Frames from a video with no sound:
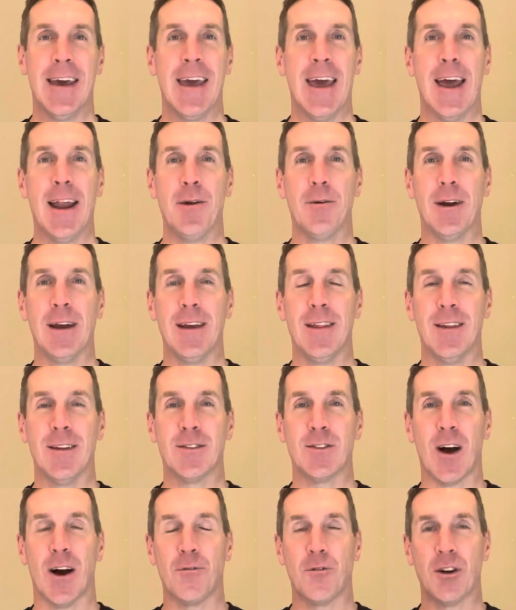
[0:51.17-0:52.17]
Anyway, the
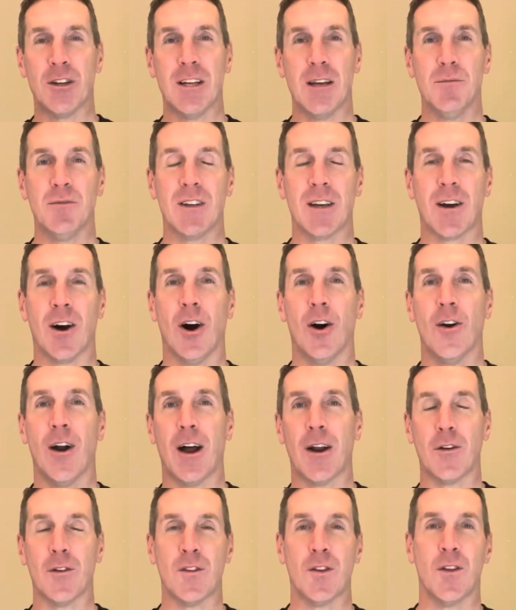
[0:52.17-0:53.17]
software team's in
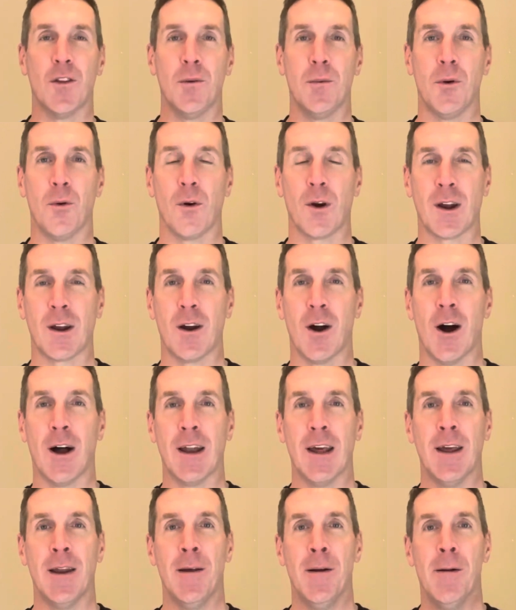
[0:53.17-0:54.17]
Colorado, so they'll be working on
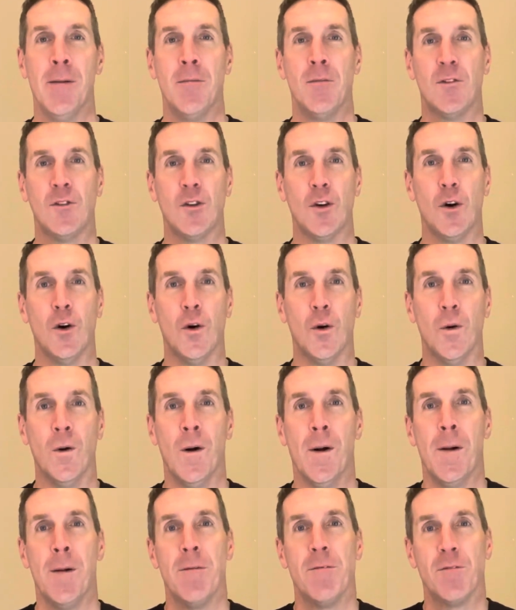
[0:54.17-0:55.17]
it.
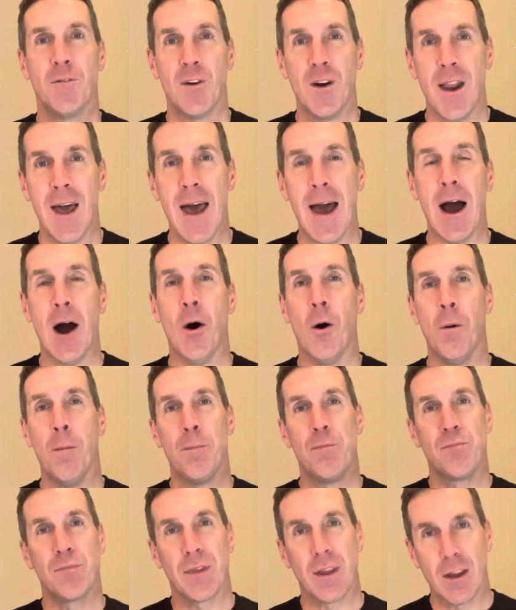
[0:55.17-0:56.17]
So for
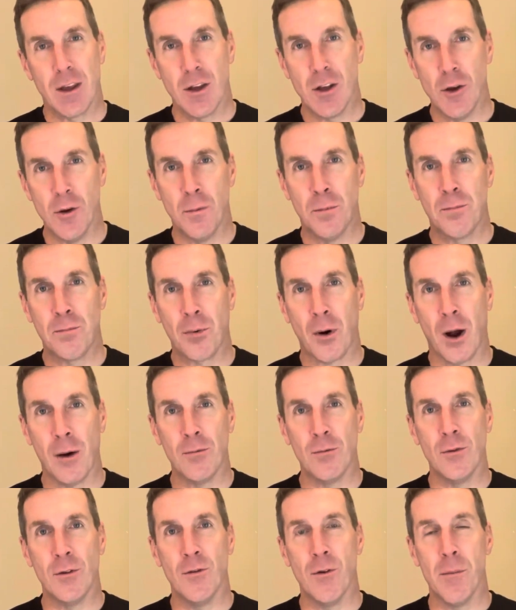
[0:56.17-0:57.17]
now, you
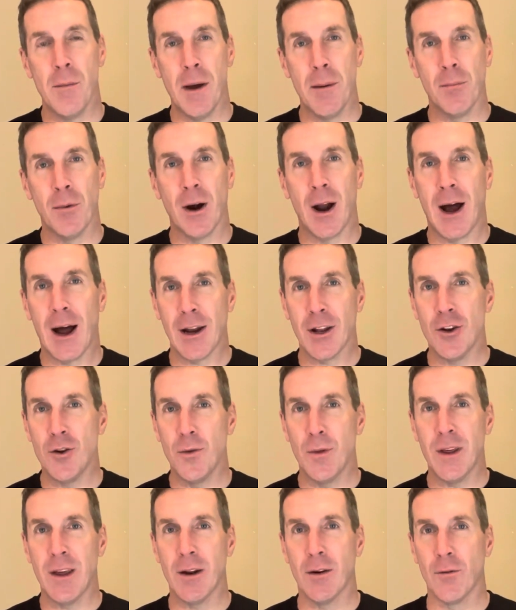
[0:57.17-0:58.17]
probably remember how to do
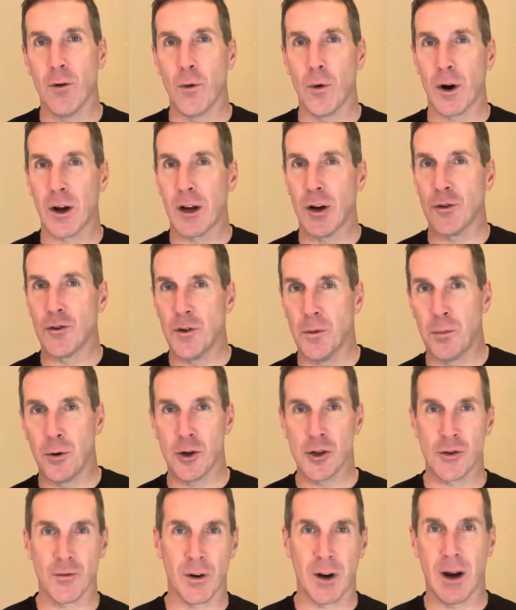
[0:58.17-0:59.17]
the interval workouts. You
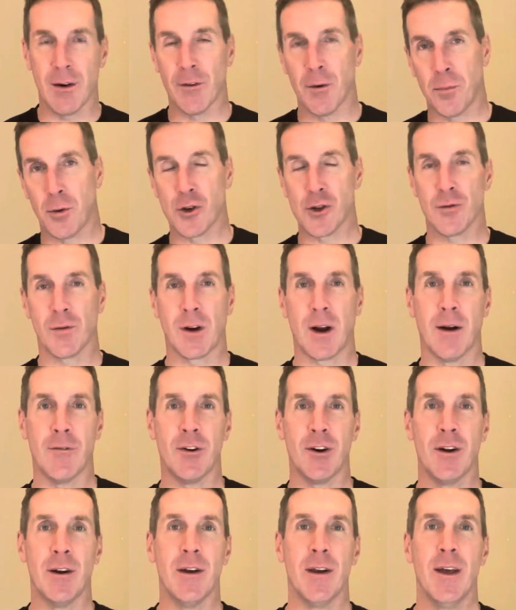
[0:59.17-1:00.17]
push,
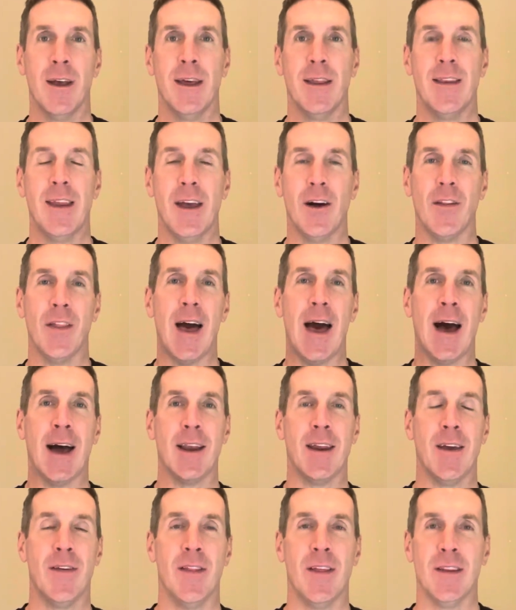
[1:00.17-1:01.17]
recover, nail
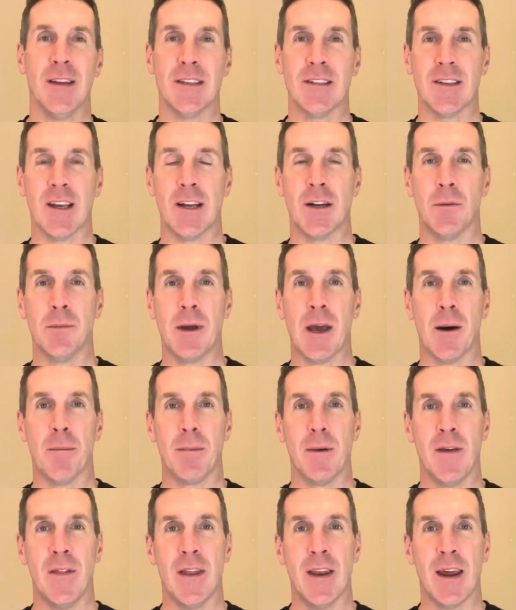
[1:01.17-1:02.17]
that, and then the site will be
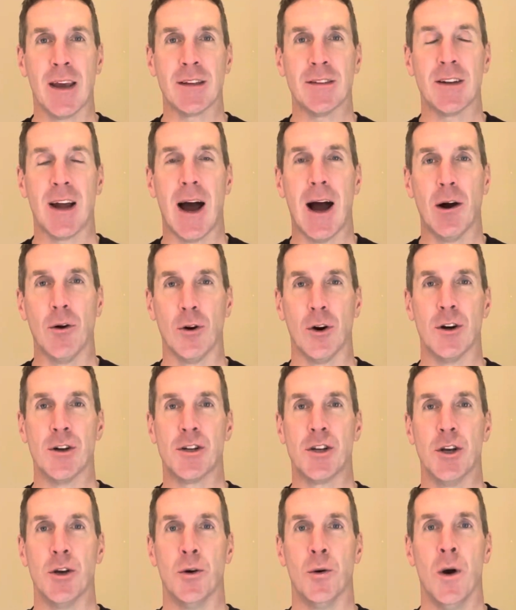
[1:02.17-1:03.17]
up in the next hour or
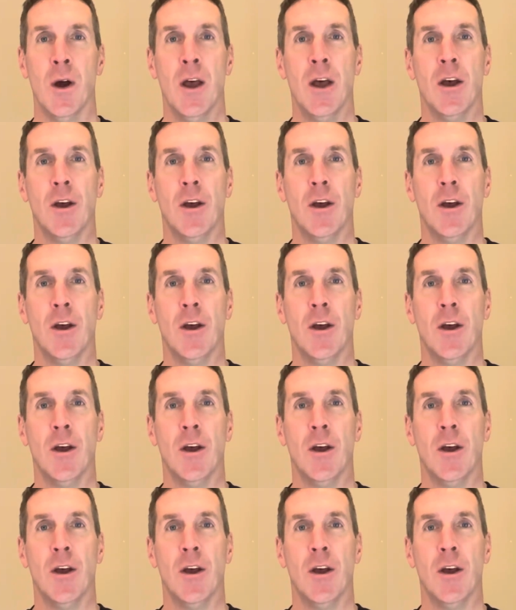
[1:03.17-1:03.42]
two.